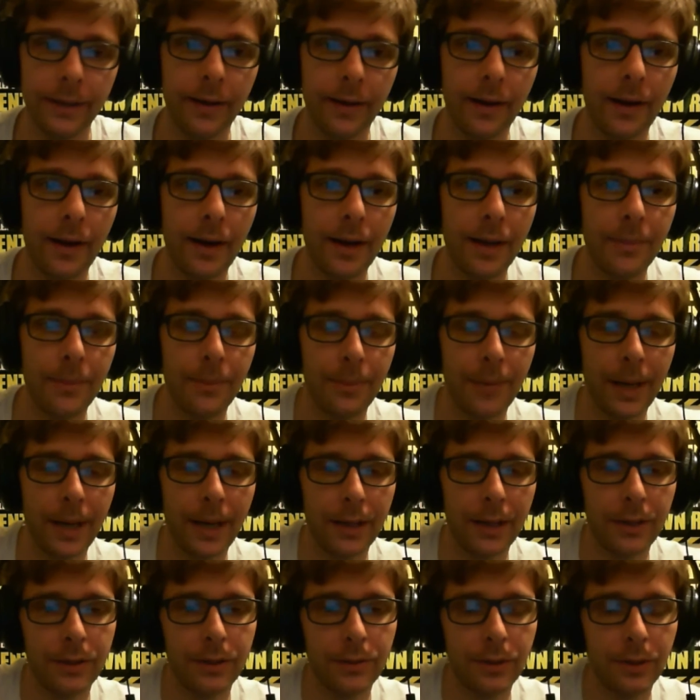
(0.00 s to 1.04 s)
I'm
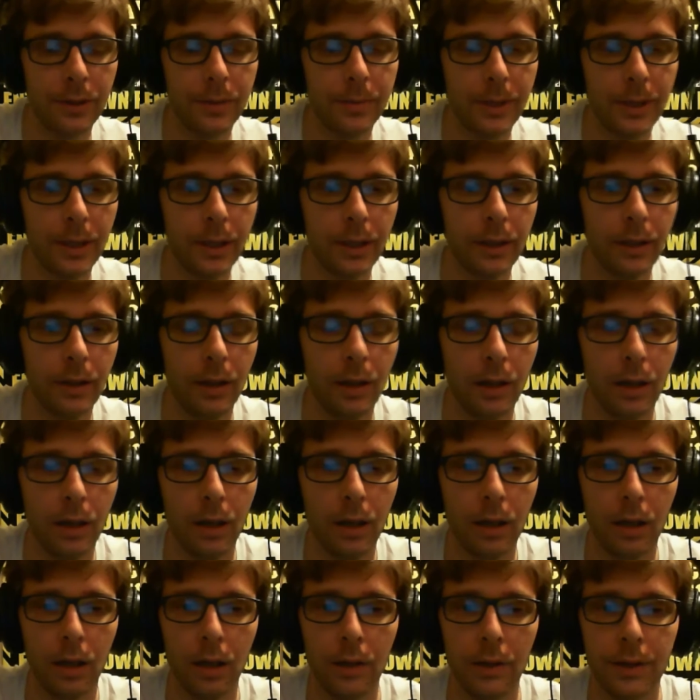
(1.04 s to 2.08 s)
back streaming
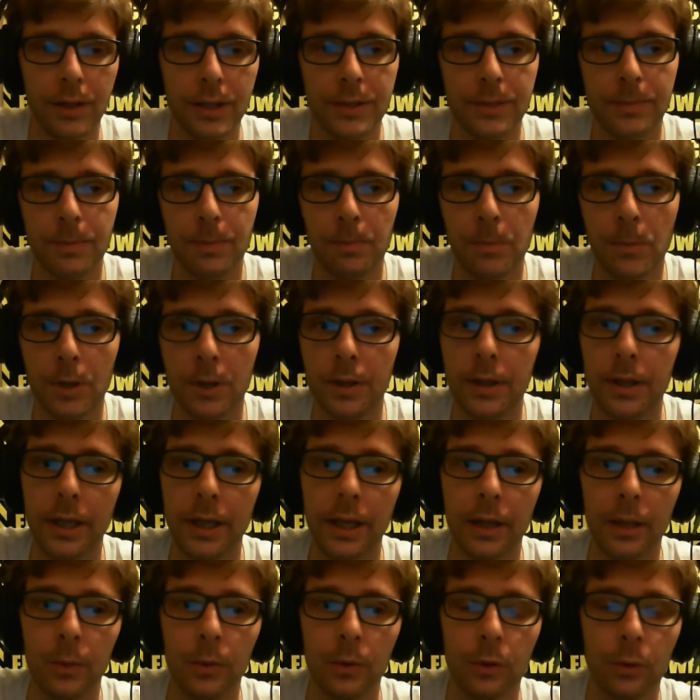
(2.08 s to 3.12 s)
uh, this
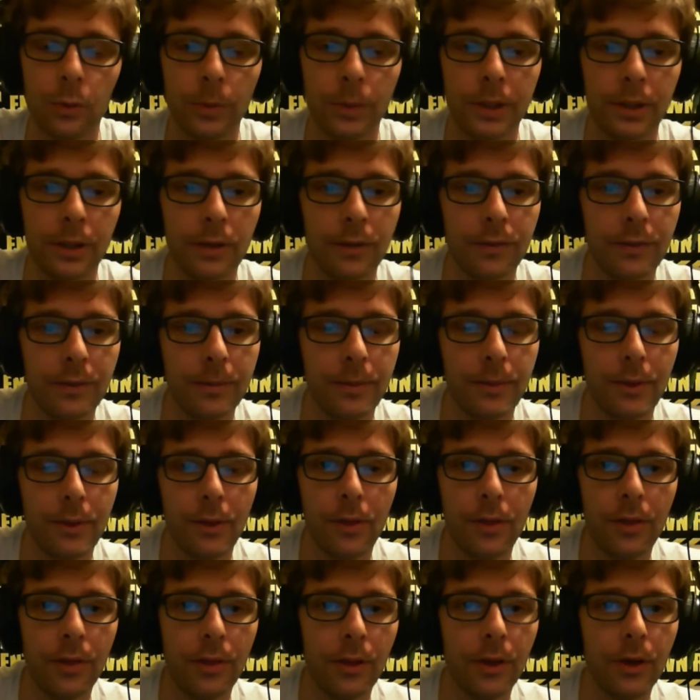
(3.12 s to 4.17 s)
Monday, which will be November the
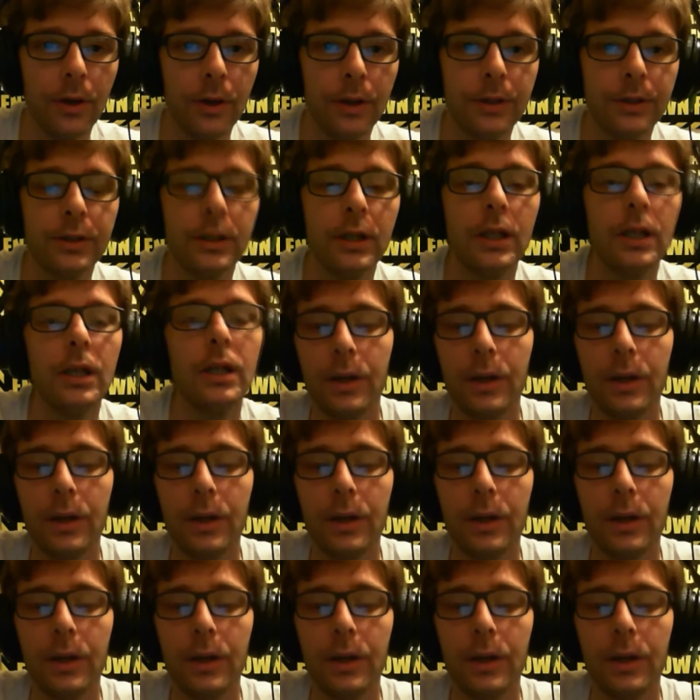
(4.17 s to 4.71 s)
3rd.